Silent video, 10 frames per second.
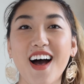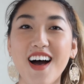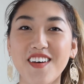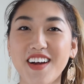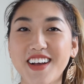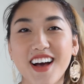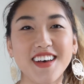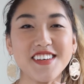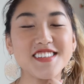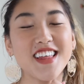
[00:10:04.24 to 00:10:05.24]
Alright
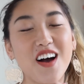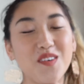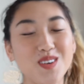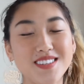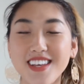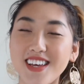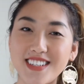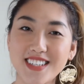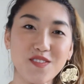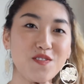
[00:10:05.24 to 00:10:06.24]
guys, that was
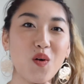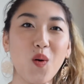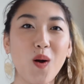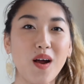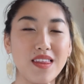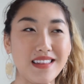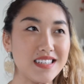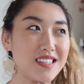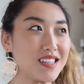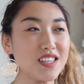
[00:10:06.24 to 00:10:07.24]
it for
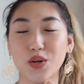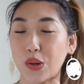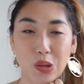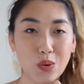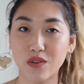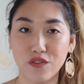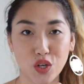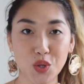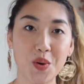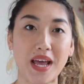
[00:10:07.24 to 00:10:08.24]
this little
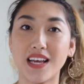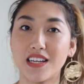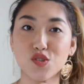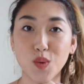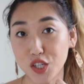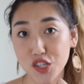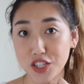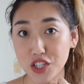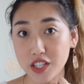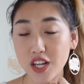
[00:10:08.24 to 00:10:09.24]
review and swatch
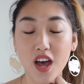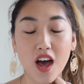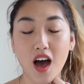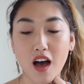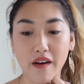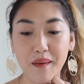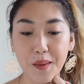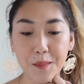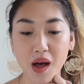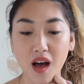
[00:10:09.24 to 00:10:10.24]
session.
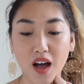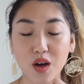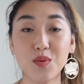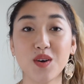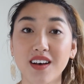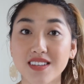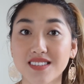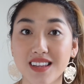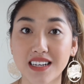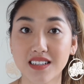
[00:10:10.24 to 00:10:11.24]
Um, I hope you
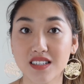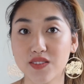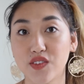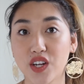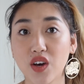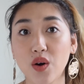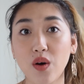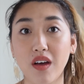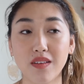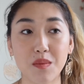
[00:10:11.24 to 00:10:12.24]
guys liked this
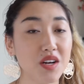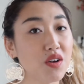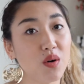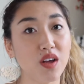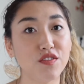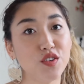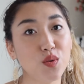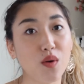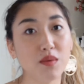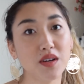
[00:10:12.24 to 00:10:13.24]
video. Let me know if you
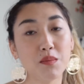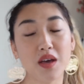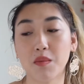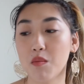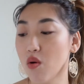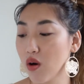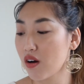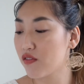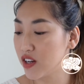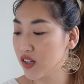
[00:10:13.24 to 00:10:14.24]
want me to make
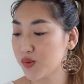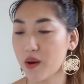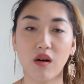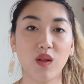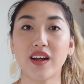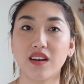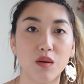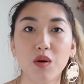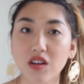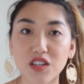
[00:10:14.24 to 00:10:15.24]
more videos about like nail
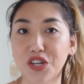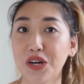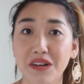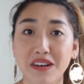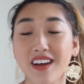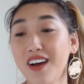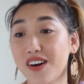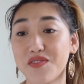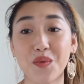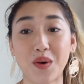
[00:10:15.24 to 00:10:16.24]
polish or
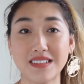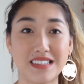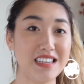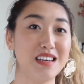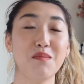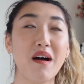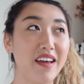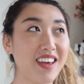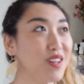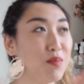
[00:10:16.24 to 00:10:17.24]
if you want to see my
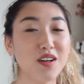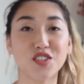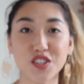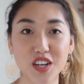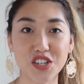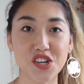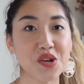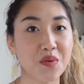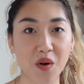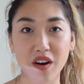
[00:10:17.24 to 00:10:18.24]
KL polish
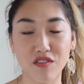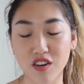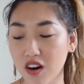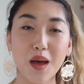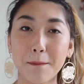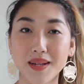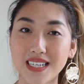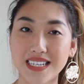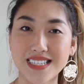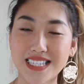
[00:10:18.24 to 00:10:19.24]
collection, whatever
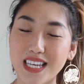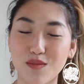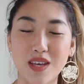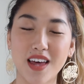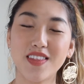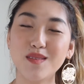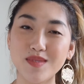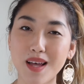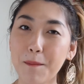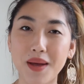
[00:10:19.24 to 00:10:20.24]
please give me a
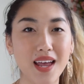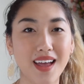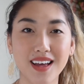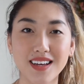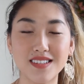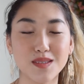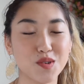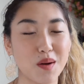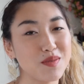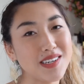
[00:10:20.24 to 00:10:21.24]
thumbs up and
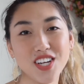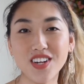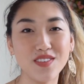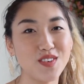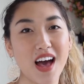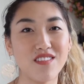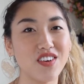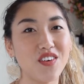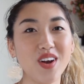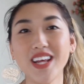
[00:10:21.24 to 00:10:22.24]
subscribe to my channel if you haven't
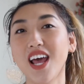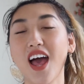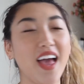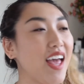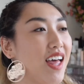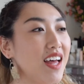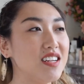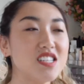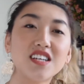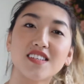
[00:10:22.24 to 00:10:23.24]
already. And
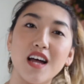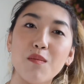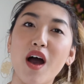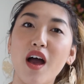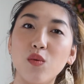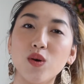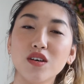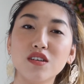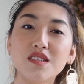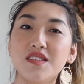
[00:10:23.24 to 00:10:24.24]
until next time, I
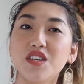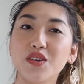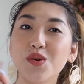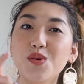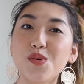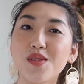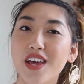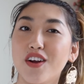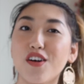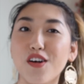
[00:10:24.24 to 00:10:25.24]
will see you
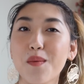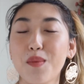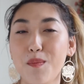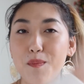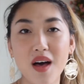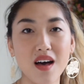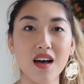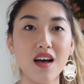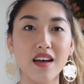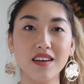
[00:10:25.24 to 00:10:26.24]
later.
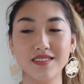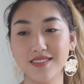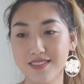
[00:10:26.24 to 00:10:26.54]
Bye!